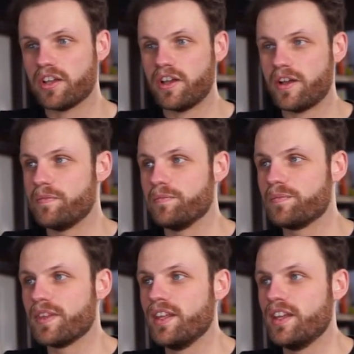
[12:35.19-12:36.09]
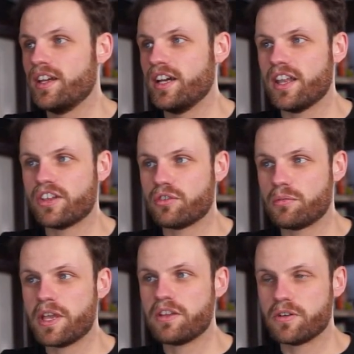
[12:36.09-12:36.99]
And that's for a
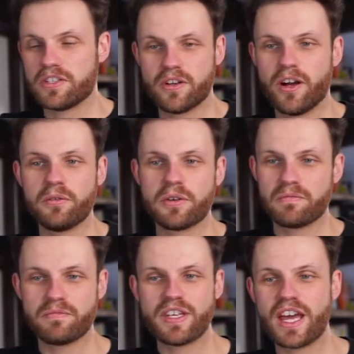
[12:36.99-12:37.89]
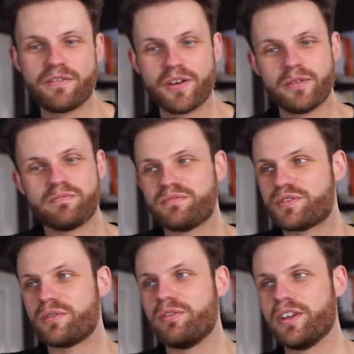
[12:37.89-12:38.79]
bakery. So I would have never
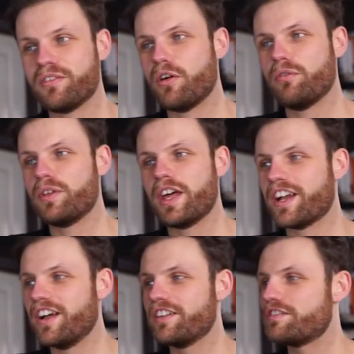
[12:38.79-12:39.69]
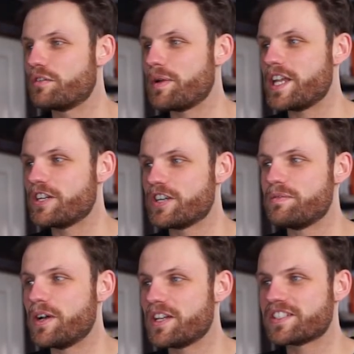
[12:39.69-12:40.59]
probably have gone for that colour for a bakery
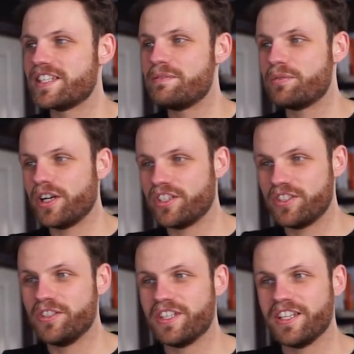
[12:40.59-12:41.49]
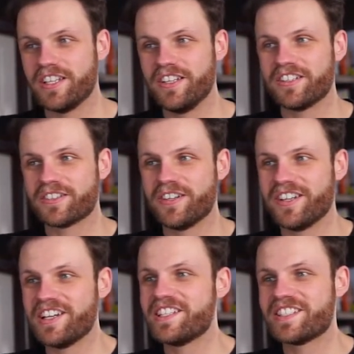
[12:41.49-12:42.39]
personally, but I do think it looks quite
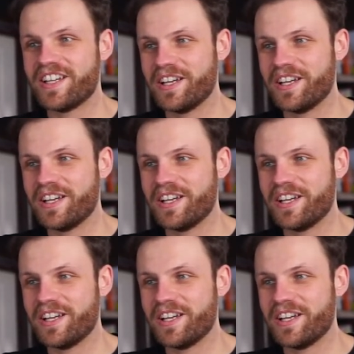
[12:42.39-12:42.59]
nice.